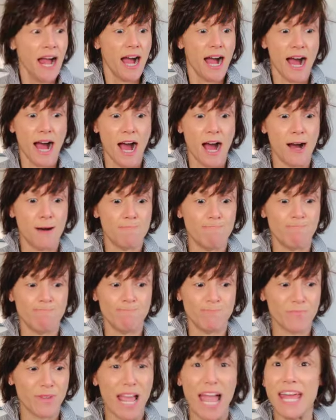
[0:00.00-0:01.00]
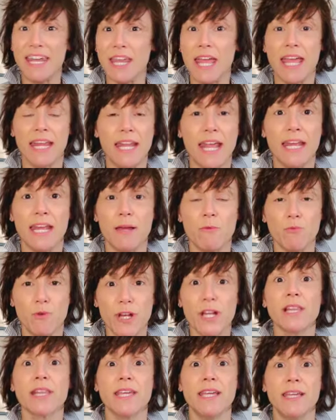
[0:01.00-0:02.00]
and it
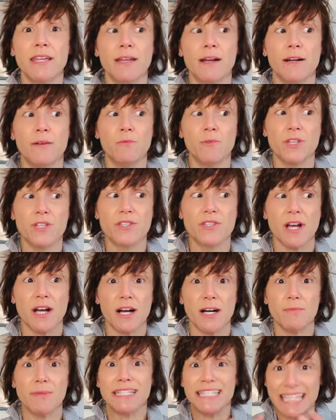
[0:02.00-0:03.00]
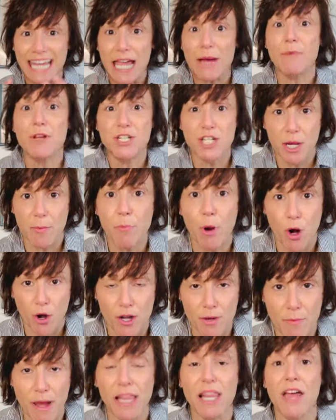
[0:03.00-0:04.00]
really was a damaging part
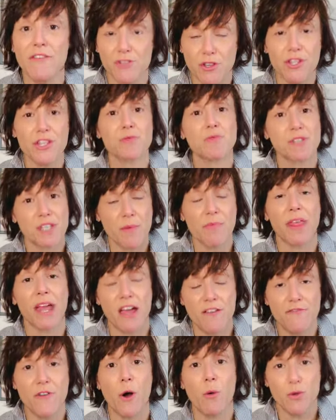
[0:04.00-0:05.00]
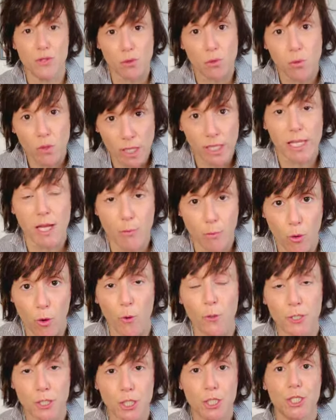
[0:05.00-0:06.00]
of my life. So this was something I felt was really
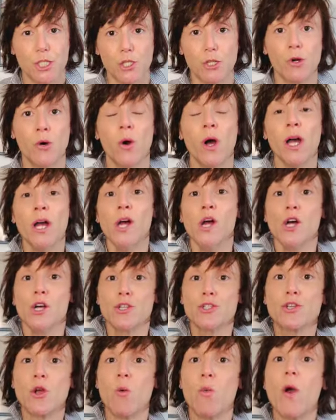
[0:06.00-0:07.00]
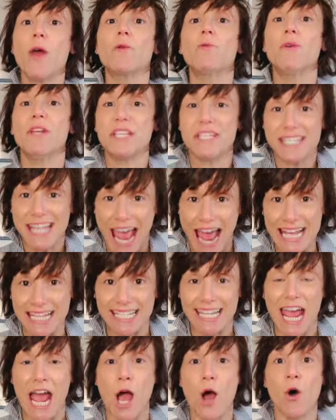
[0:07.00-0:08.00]
important to do. So when we sat
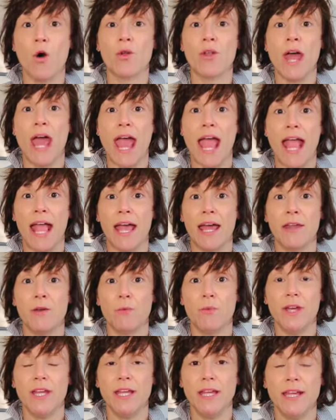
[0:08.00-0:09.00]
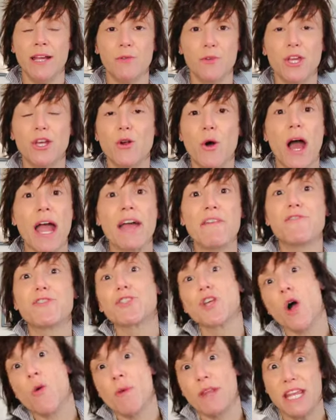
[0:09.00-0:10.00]
down and I have
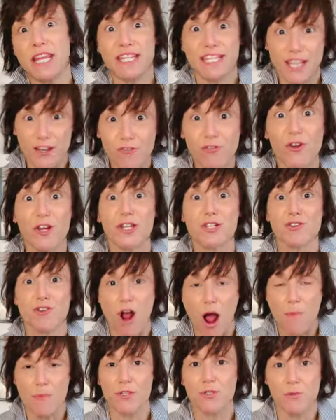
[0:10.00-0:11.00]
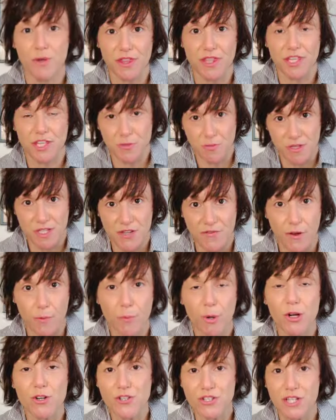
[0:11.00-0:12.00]
so many different traumas with this specific
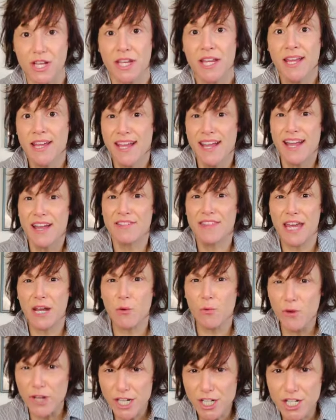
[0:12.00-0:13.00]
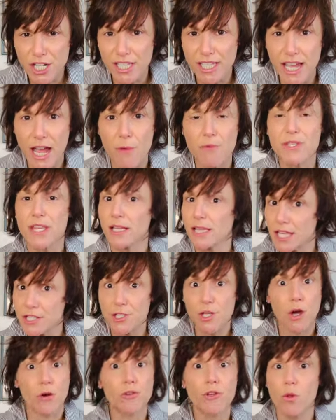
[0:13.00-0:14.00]
person that originally I was like, let's
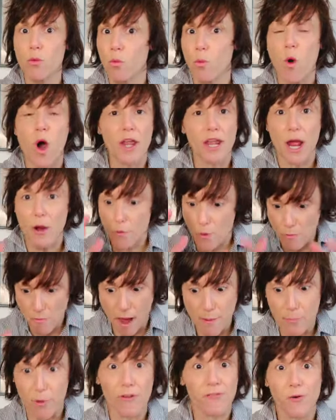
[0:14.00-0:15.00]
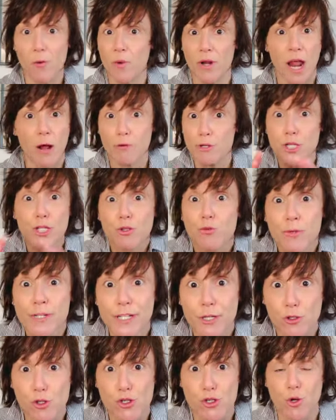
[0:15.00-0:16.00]
go to one I remember from when I was 3
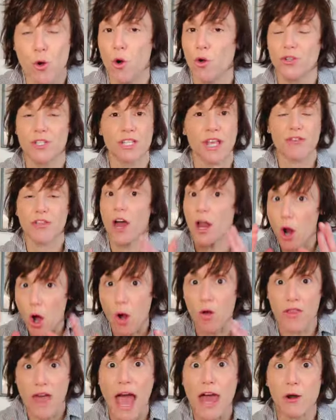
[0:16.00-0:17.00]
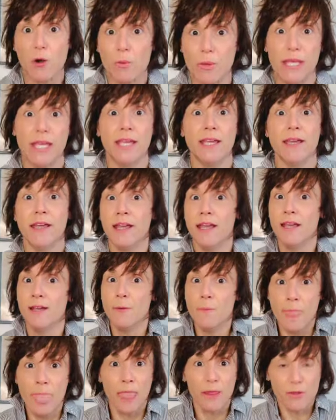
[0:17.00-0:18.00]
years old, because I thought, oh, that'll be
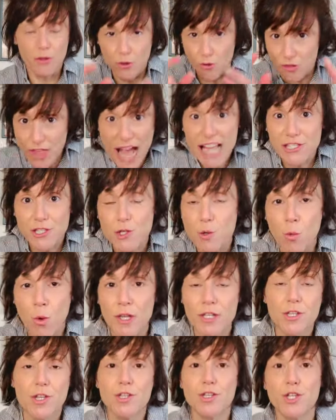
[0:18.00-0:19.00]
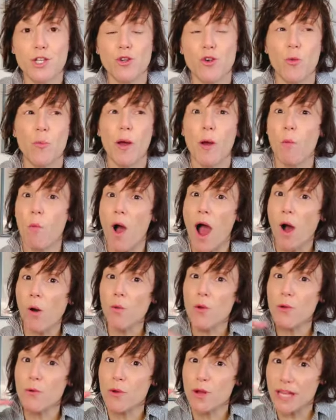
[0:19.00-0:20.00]
that's the one to do. But while
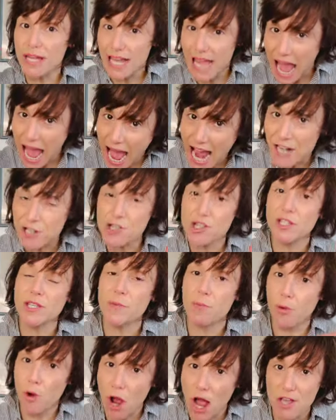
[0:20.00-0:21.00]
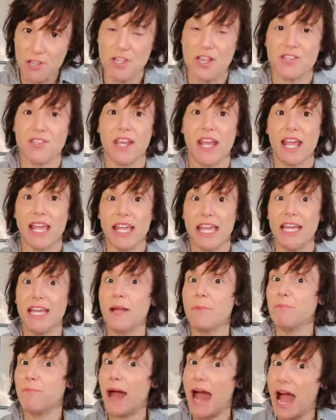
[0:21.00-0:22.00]
we were actually processing and
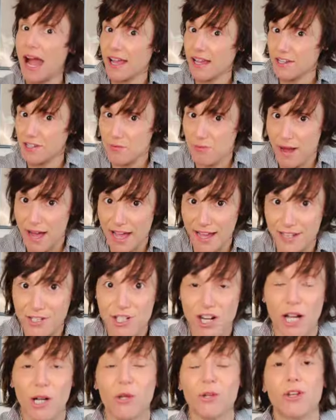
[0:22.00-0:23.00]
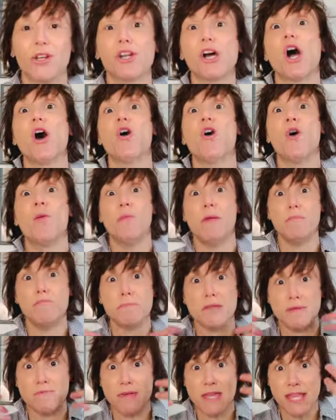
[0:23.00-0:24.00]
getting back into my childhood home and
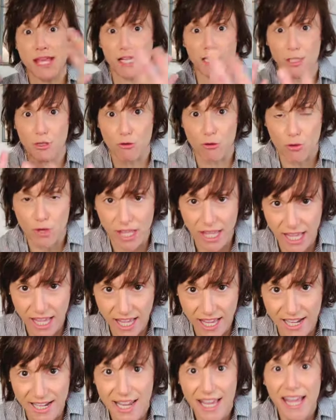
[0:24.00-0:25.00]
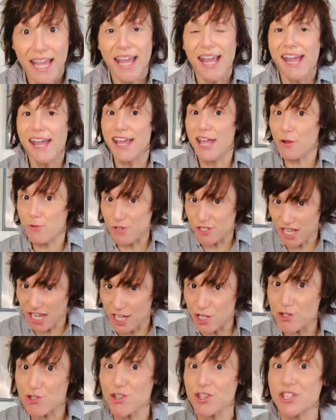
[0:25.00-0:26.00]
me being a little kid, it was
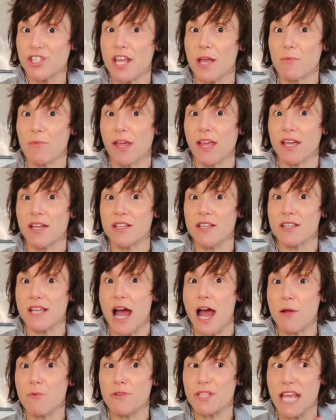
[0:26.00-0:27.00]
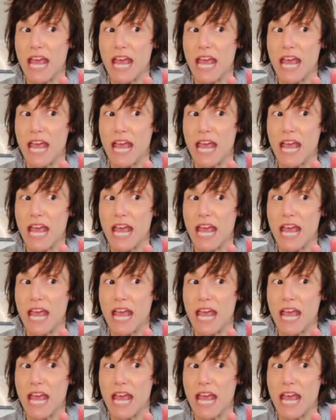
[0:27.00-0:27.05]
interesting because I was